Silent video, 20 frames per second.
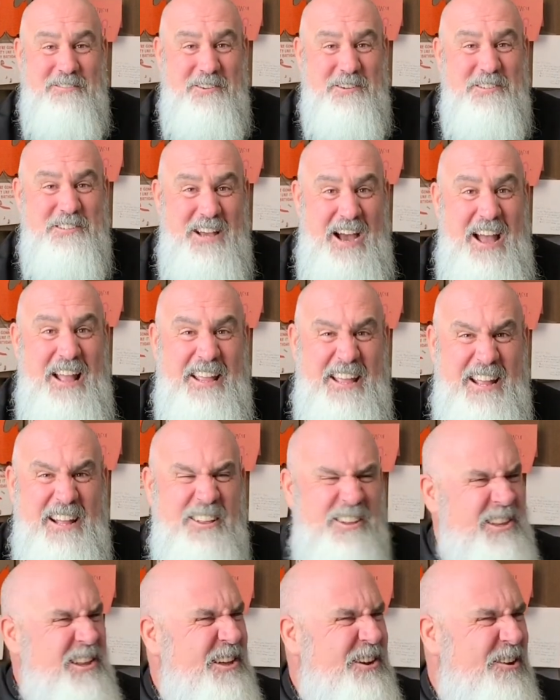they're dying
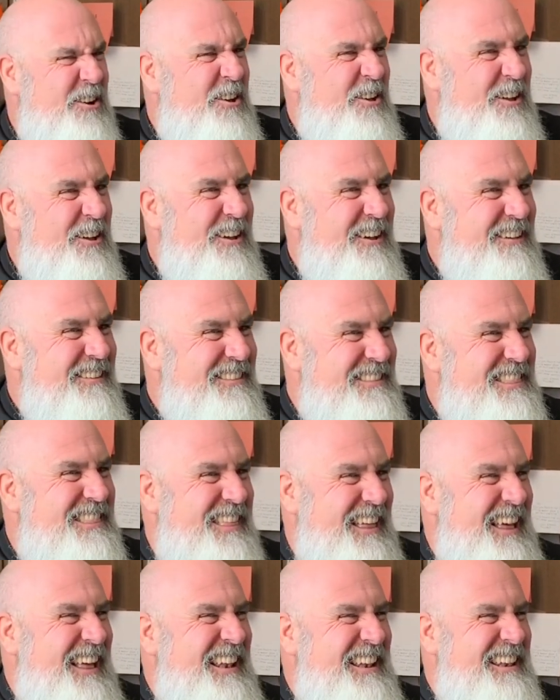a little
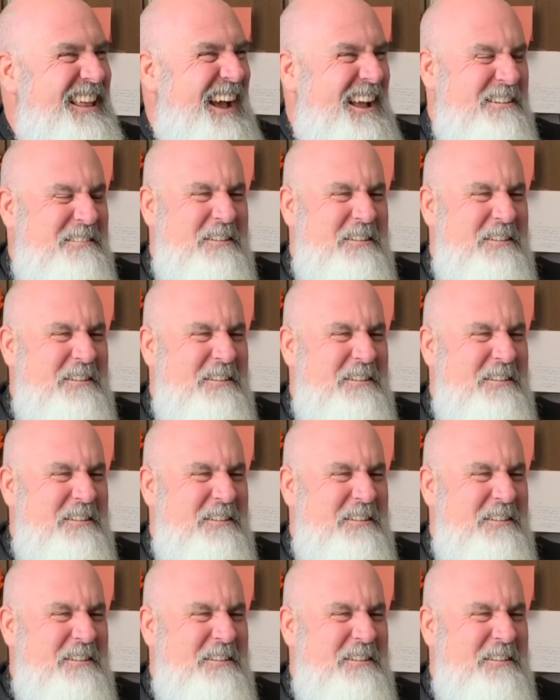I,